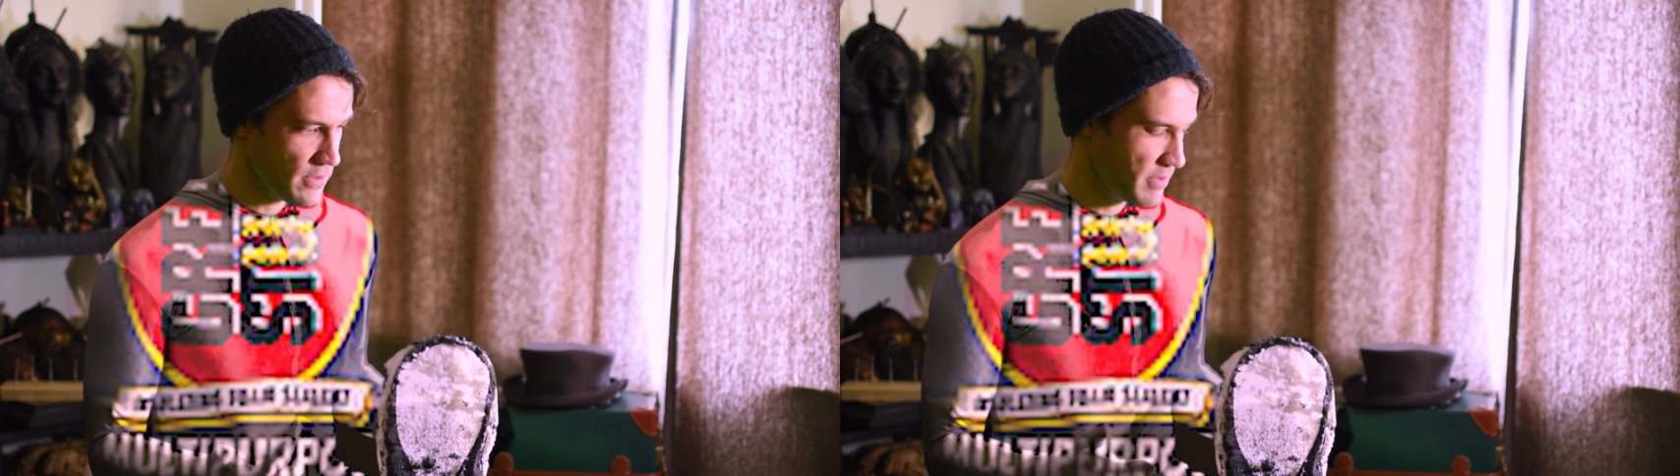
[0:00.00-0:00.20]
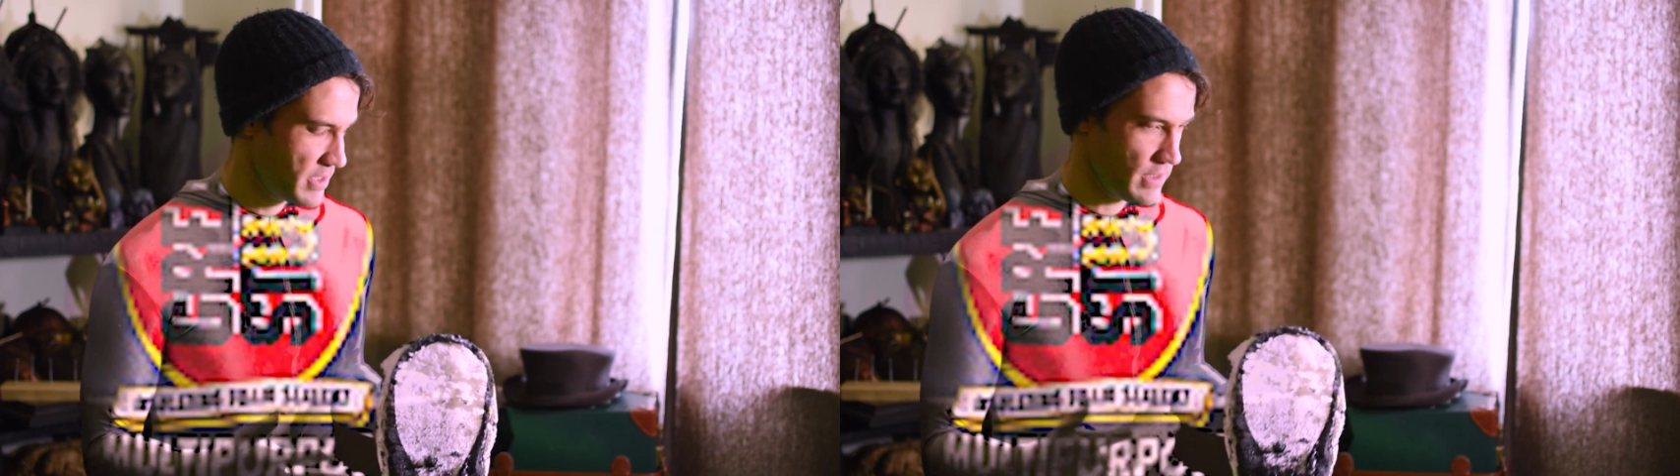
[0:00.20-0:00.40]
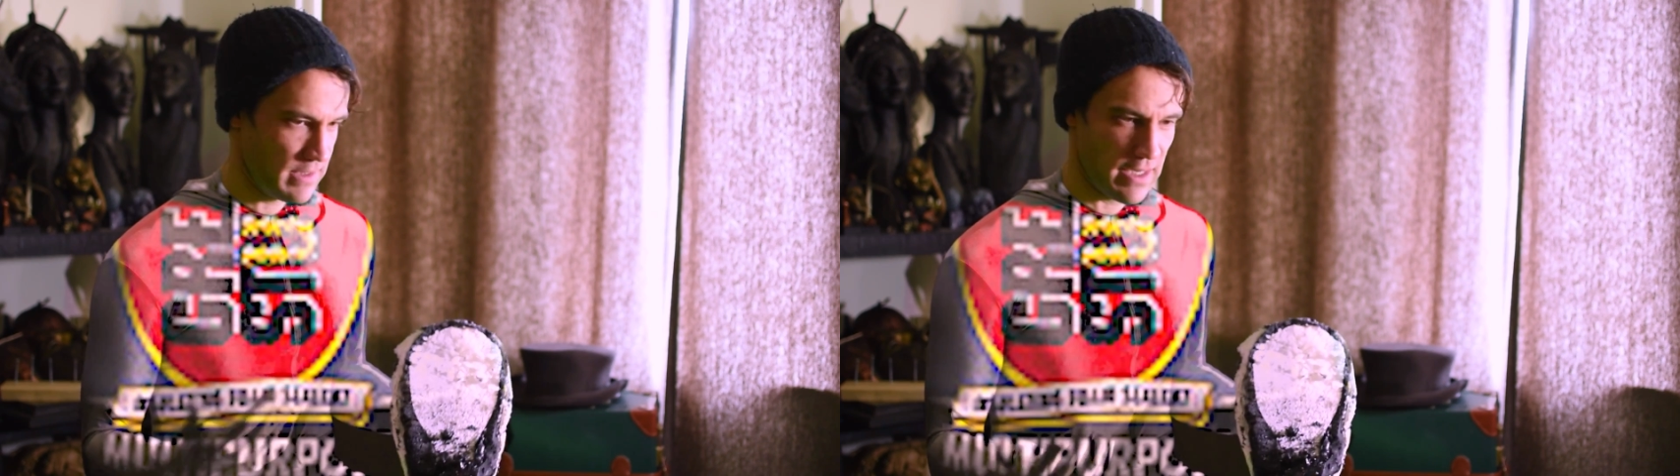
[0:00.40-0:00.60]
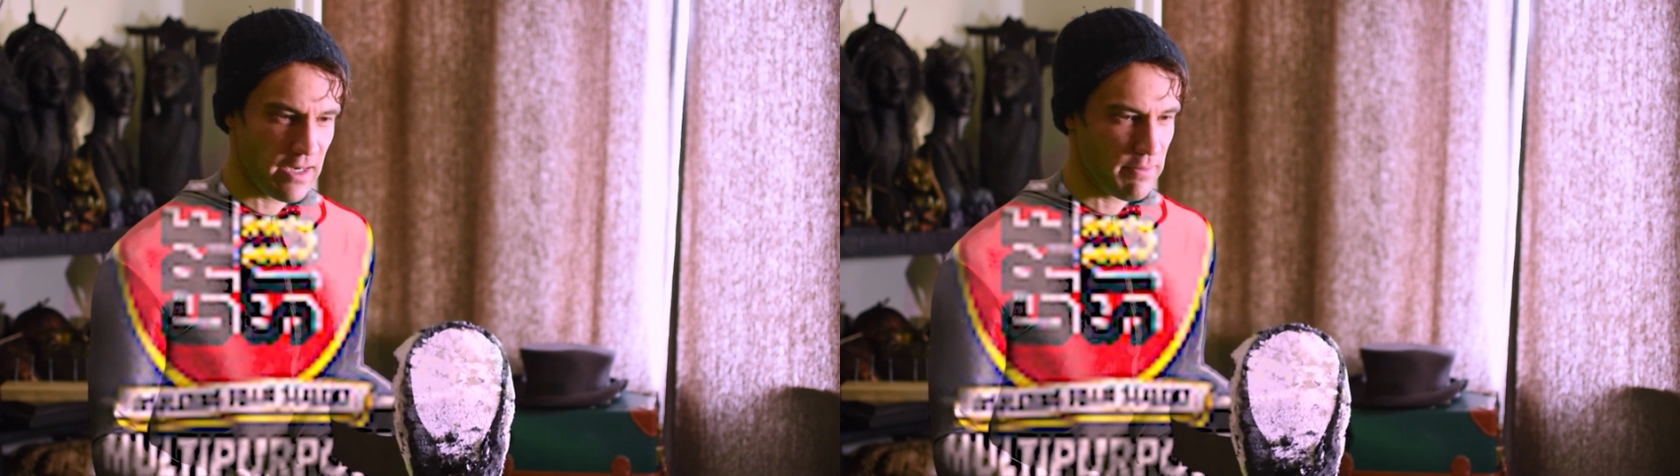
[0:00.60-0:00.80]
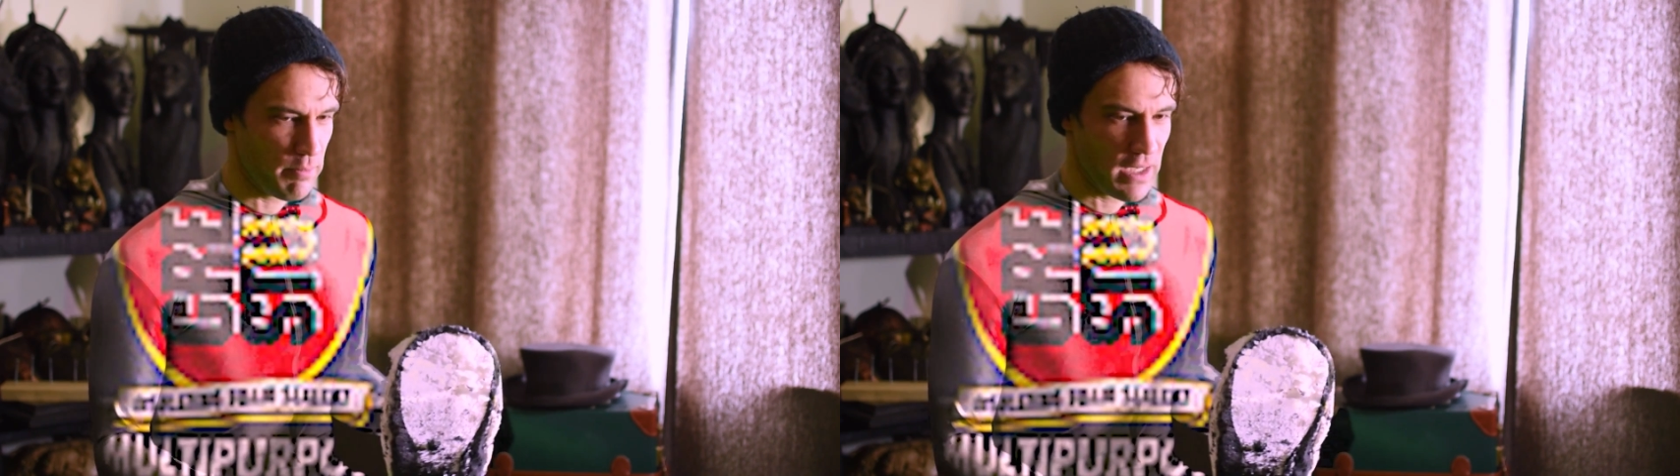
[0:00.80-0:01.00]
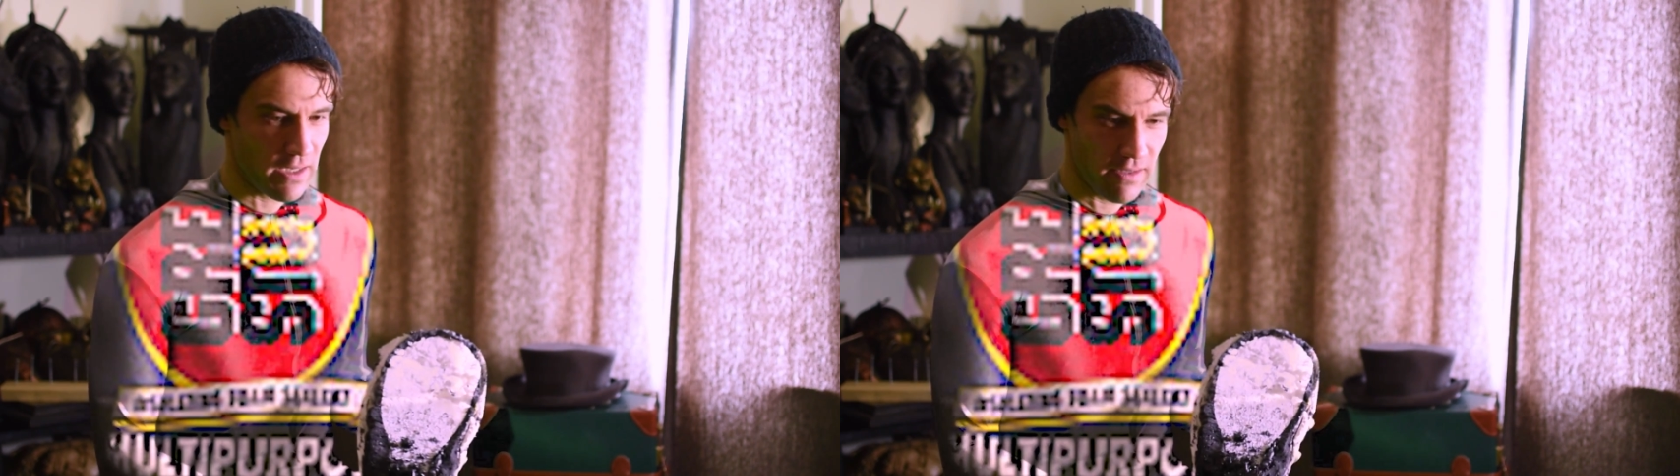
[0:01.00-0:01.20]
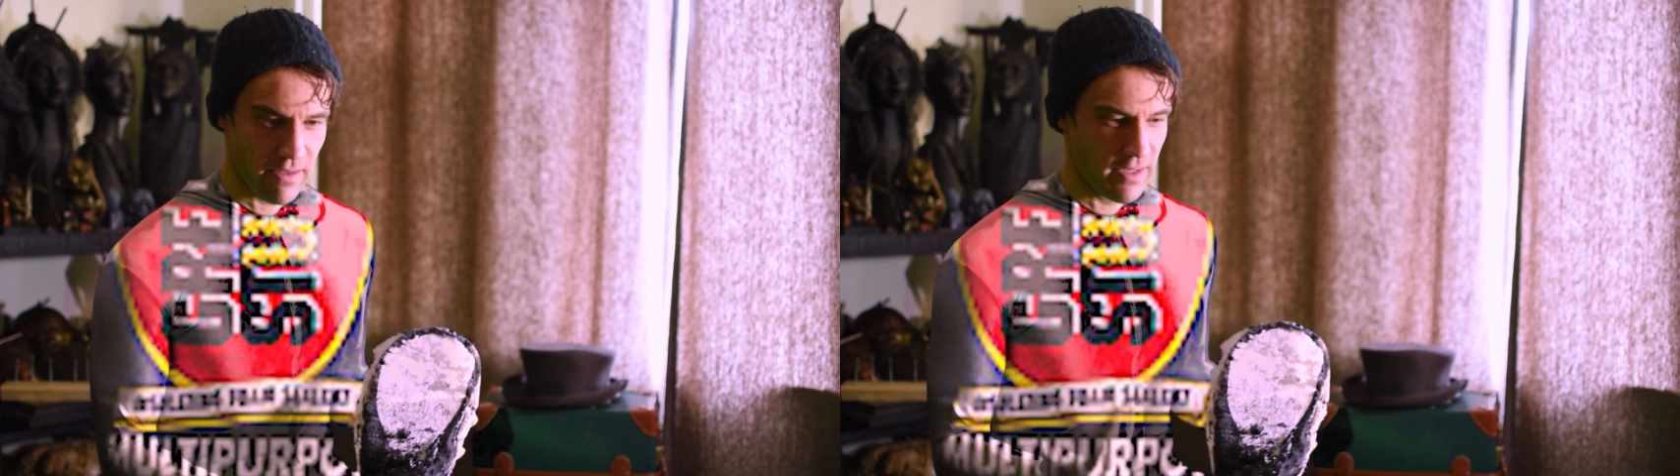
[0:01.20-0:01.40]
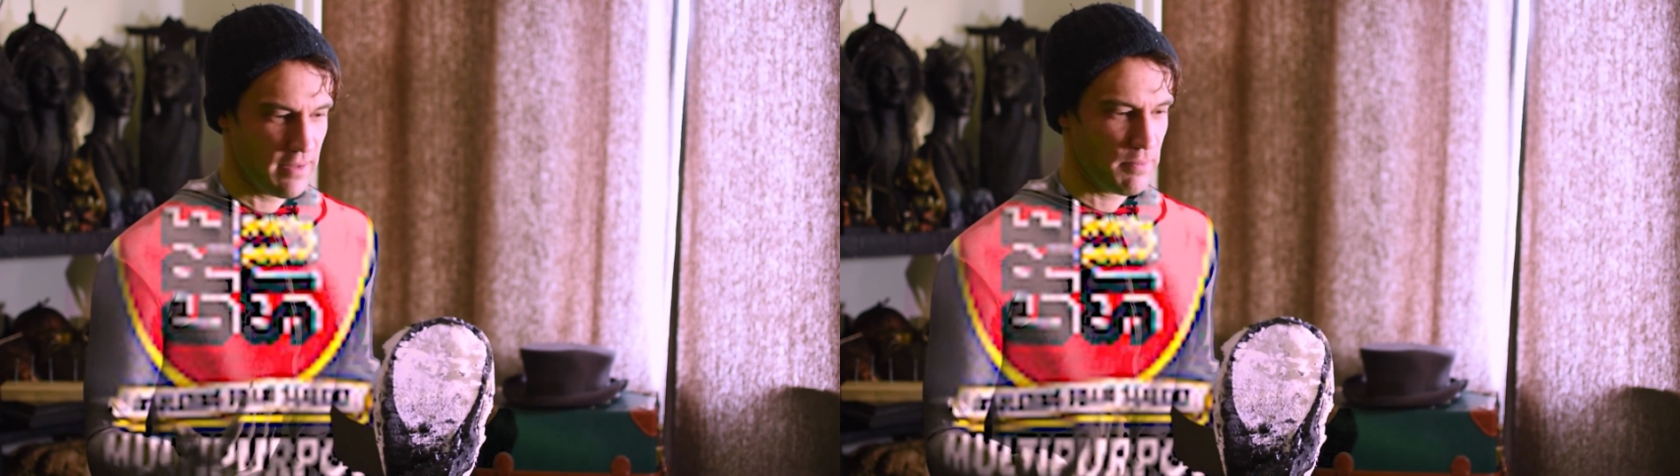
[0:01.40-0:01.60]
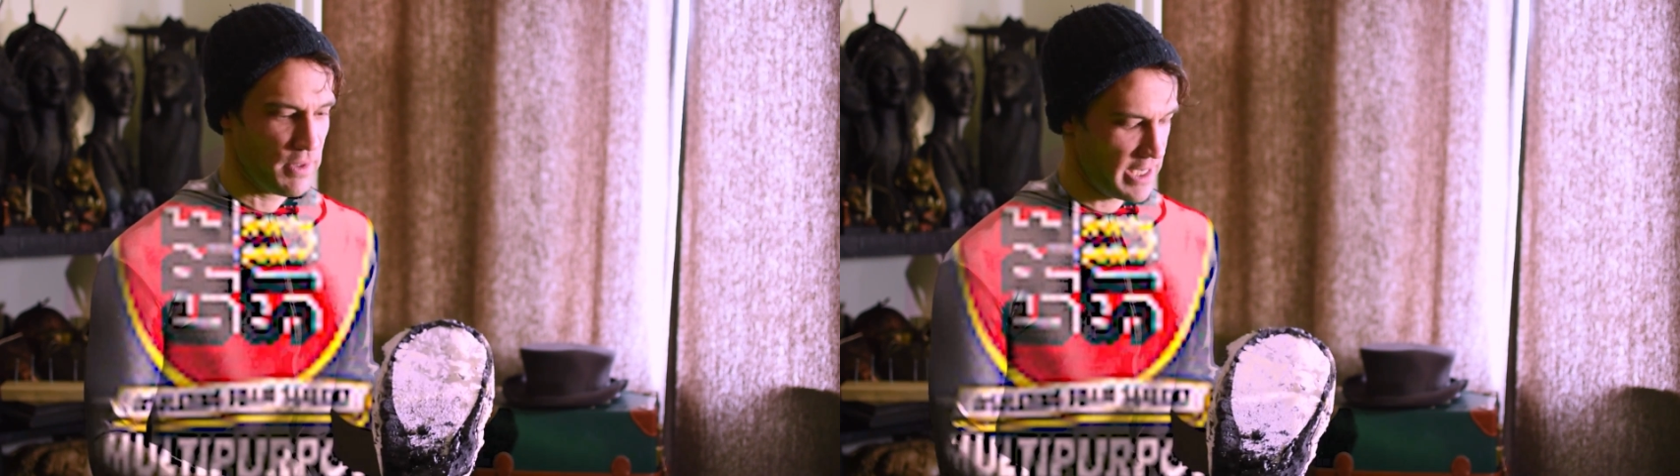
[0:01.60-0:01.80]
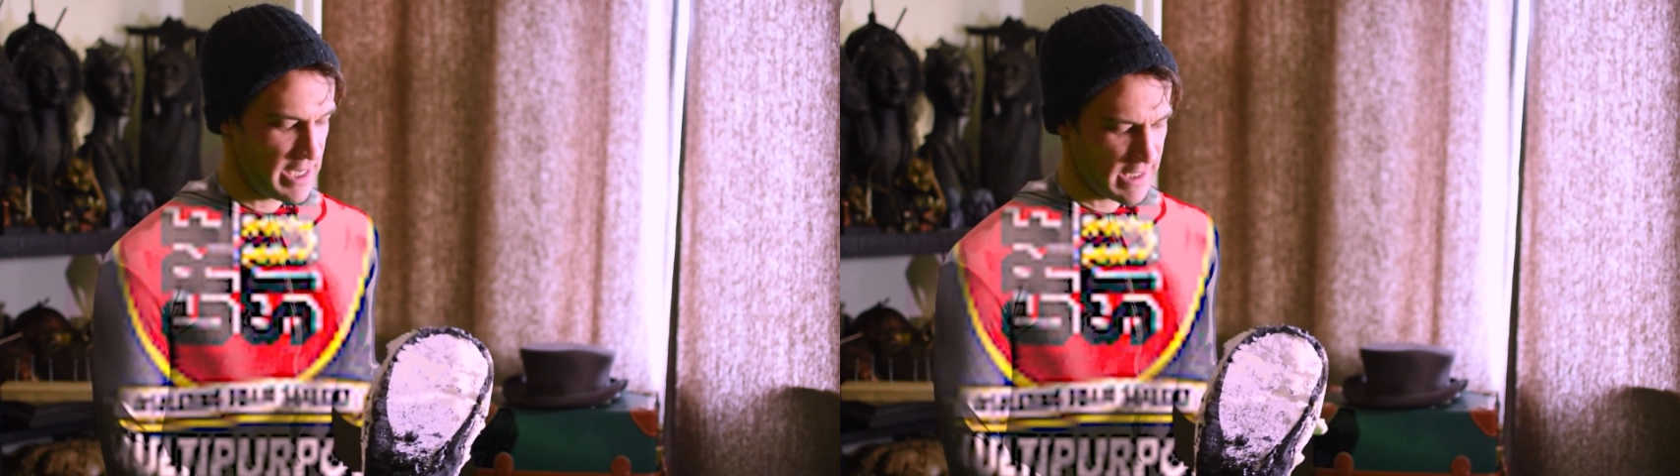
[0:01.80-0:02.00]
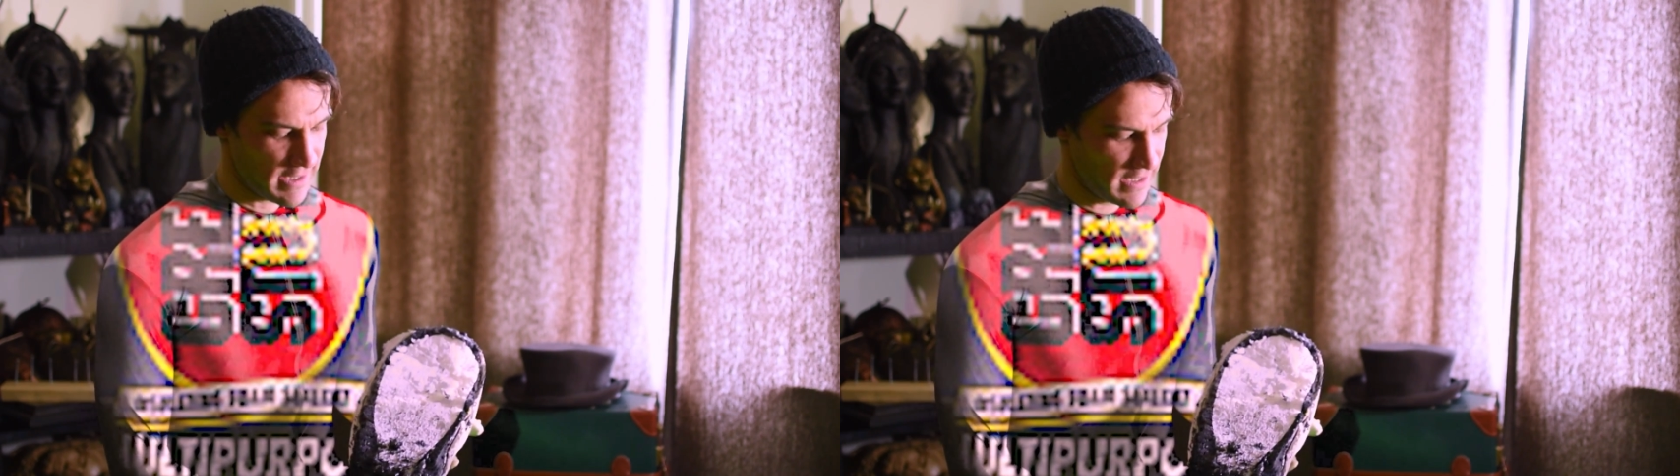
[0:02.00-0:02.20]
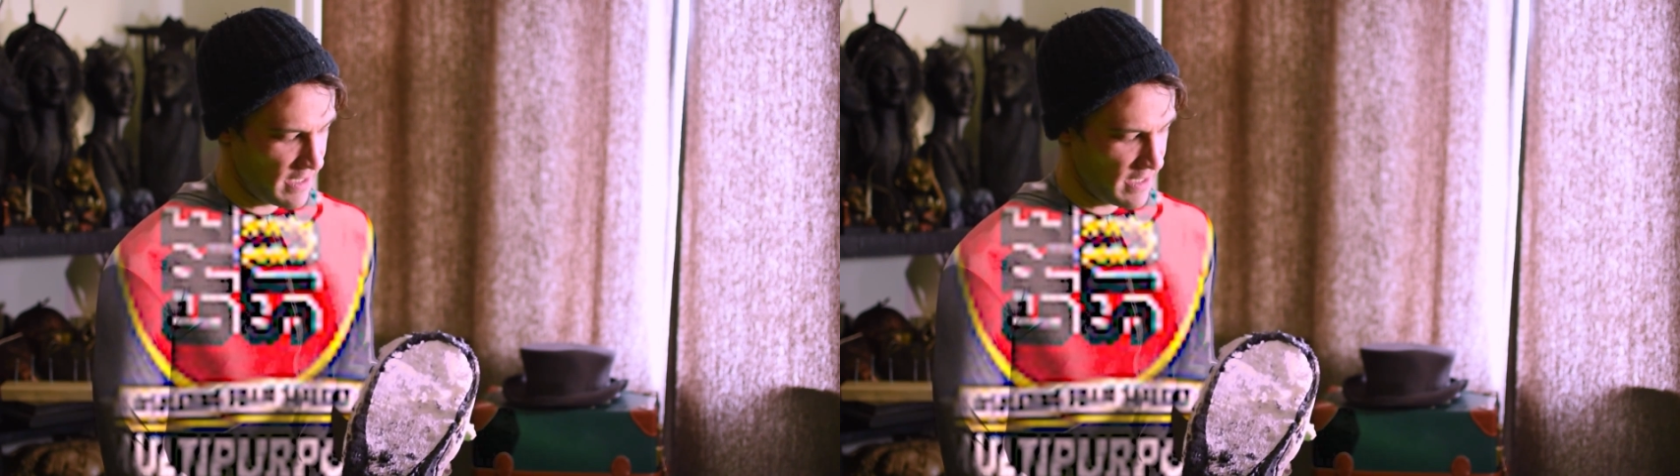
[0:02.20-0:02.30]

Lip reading: which is not a big place,